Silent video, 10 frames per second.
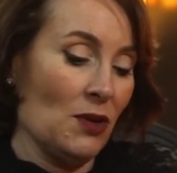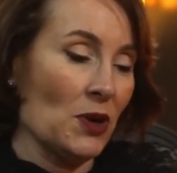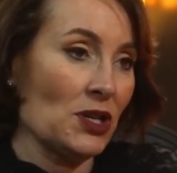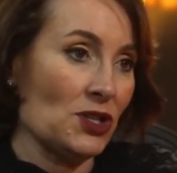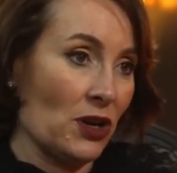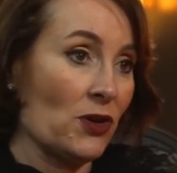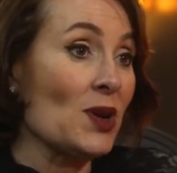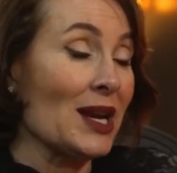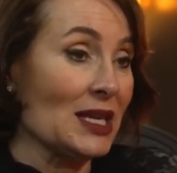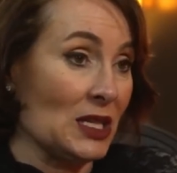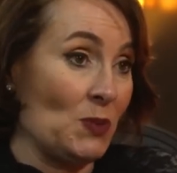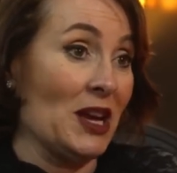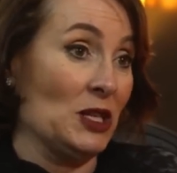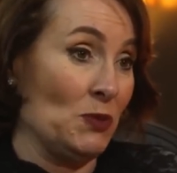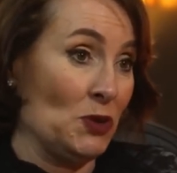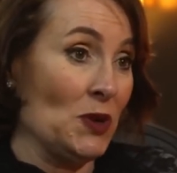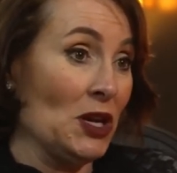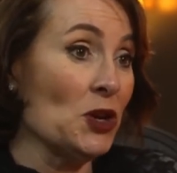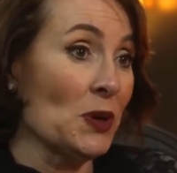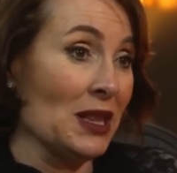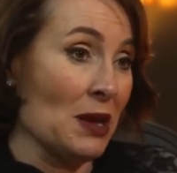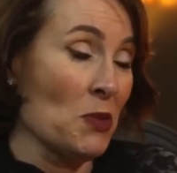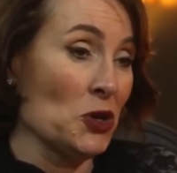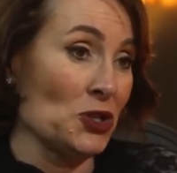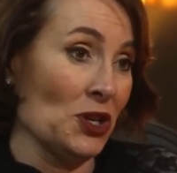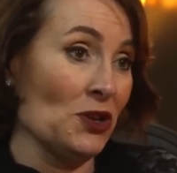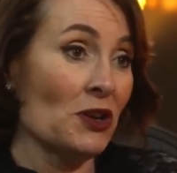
you want to start creating space between you and the emotion.